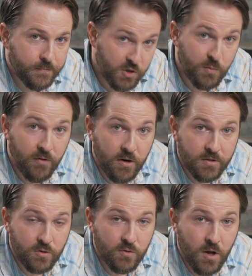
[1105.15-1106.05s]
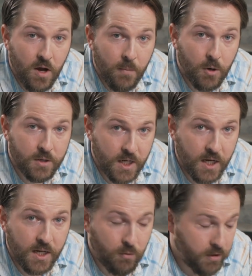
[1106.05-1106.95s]
Let's move on to
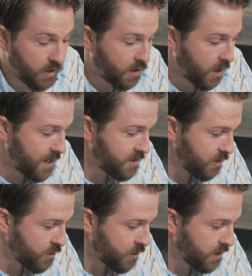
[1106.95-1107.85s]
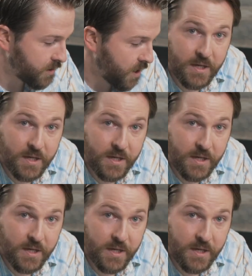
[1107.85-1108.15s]
Martini, one of the classier drinks.